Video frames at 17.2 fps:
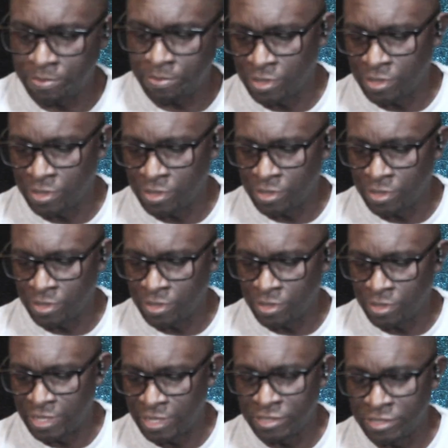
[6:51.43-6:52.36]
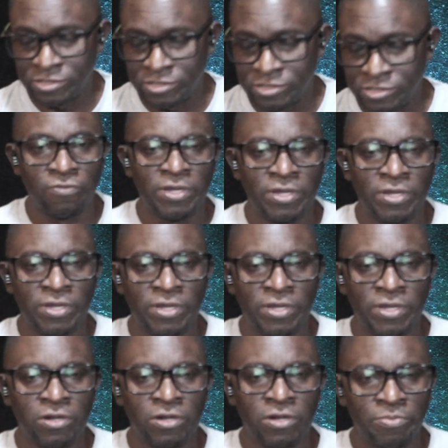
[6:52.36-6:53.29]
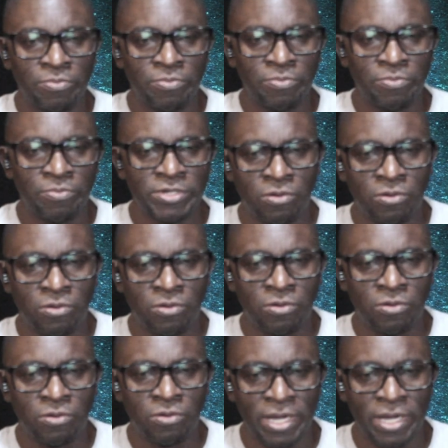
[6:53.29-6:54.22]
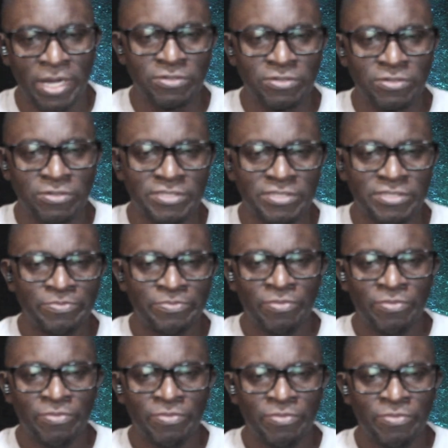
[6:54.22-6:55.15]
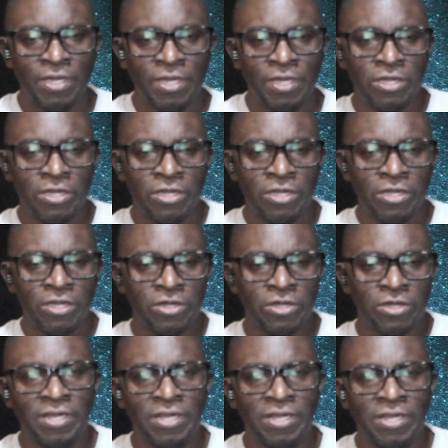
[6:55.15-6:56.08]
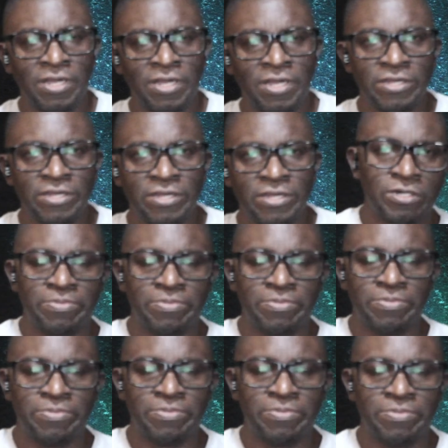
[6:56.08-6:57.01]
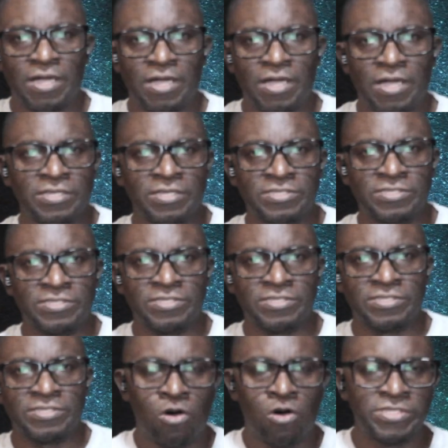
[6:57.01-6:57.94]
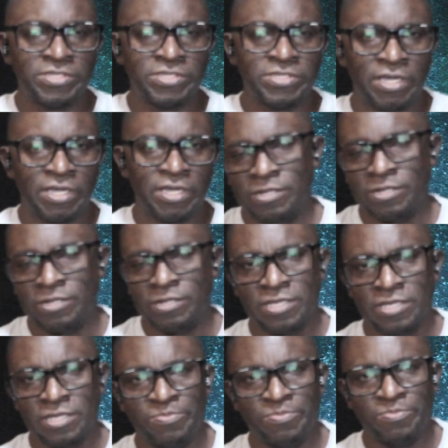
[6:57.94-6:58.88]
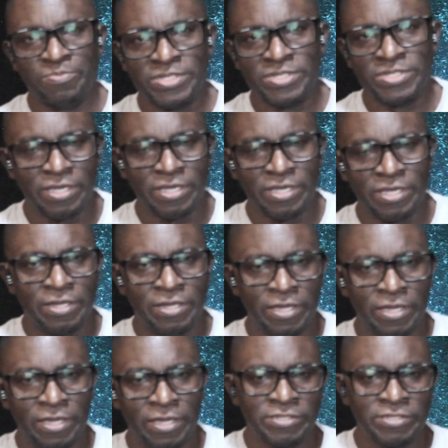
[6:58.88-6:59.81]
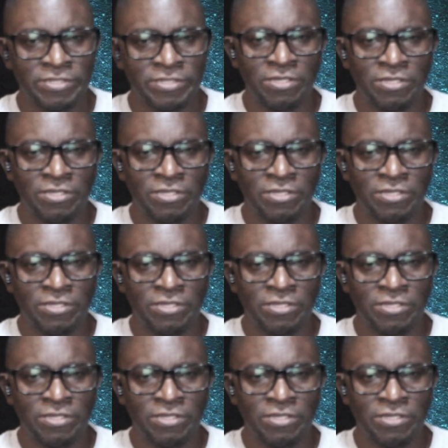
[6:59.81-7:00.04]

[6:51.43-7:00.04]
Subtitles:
through the lens of a commercial pilot. Leadership, as I always say, and as I have been saying, is